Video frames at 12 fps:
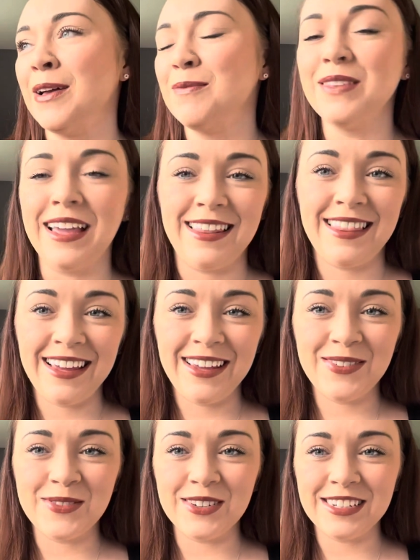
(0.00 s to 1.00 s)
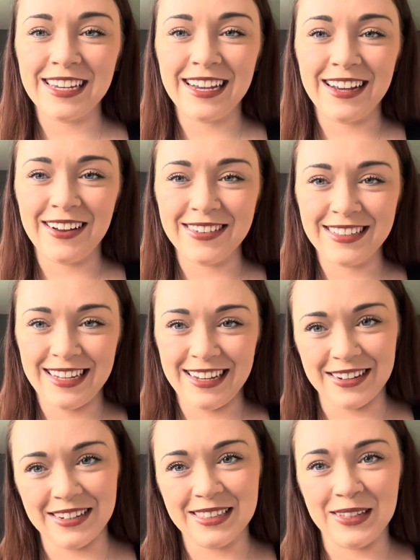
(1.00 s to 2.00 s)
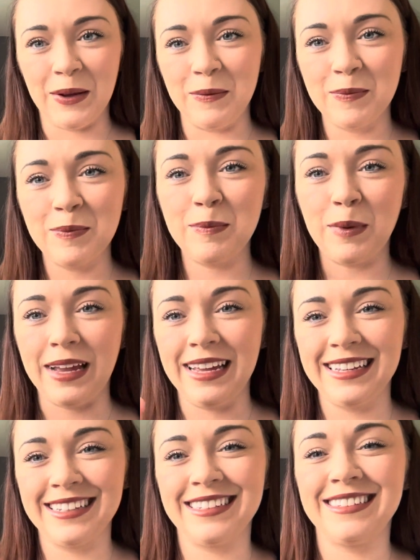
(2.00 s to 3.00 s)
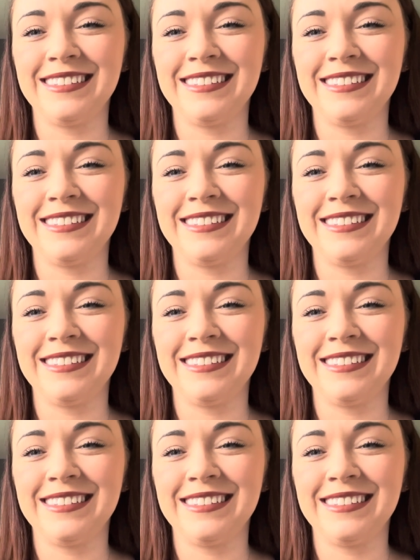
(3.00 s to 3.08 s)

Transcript: Yeah, thank you for watching. I'll see you guys soon. Bye.